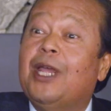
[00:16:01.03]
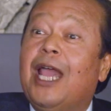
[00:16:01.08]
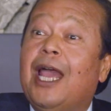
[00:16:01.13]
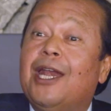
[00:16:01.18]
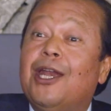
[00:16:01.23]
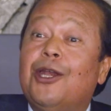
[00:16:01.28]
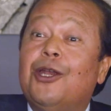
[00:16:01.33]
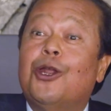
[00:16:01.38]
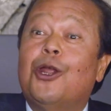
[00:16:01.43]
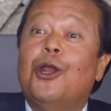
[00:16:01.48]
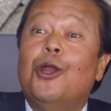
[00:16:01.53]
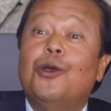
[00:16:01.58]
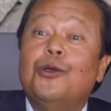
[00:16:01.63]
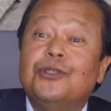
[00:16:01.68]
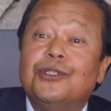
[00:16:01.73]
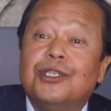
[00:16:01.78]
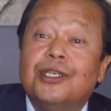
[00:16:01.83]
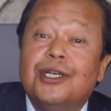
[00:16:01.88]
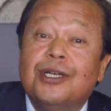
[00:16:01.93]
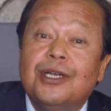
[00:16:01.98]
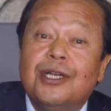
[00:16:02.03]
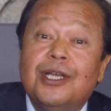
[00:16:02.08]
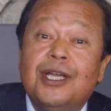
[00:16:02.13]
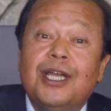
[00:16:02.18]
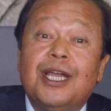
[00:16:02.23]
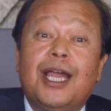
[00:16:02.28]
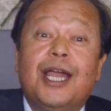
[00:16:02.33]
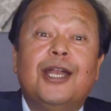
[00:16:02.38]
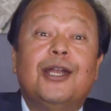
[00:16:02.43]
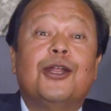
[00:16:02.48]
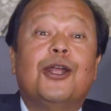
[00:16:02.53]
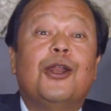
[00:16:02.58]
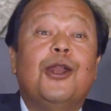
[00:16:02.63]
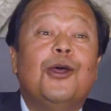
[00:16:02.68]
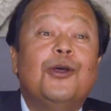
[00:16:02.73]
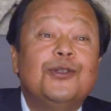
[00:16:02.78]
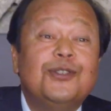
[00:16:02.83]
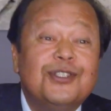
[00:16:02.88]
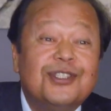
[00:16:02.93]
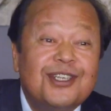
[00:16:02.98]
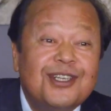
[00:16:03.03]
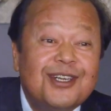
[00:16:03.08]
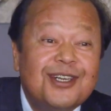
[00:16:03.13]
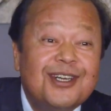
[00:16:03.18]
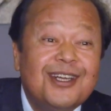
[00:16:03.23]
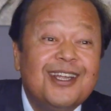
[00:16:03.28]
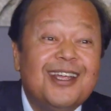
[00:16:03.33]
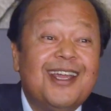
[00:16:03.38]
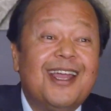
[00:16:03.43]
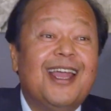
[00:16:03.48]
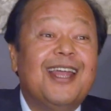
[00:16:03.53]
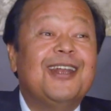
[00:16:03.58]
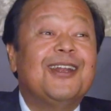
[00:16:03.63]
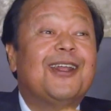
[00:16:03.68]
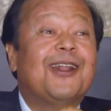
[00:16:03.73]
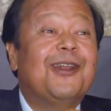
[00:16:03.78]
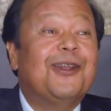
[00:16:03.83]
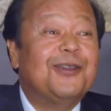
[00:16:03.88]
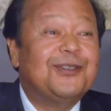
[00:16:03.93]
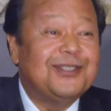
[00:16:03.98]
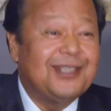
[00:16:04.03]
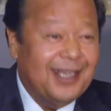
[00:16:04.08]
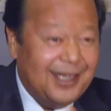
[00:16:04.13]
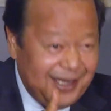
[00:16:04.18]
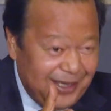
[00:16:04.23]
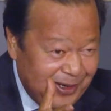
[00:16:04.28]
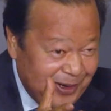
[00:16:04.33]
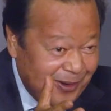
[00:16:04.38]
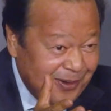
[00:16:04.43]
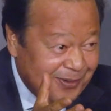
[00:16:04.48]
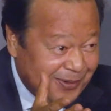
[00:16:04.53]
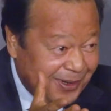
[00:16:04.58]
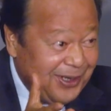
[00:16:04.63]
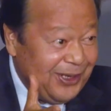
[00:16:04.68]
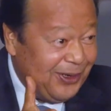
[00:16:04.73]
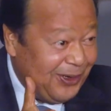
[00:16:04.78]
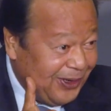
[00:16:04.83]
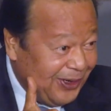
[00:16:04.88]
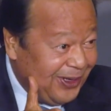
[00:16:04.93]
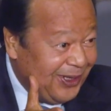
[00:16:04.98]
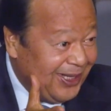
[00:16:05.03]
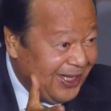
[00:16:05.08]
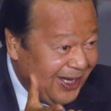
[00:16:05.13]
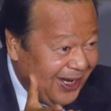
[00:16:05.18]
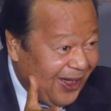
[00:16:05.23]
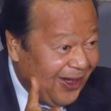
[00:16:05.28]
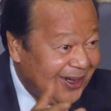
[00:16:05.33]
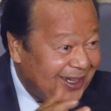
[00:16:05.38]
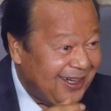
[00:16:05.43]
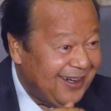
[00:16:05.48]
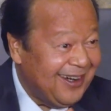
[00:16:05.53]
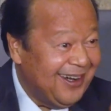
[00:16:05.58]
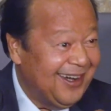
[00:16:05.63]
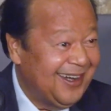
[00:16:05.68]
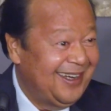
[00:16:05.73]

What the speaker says: at it closer and closer and closer. You know, when you go to the doctor,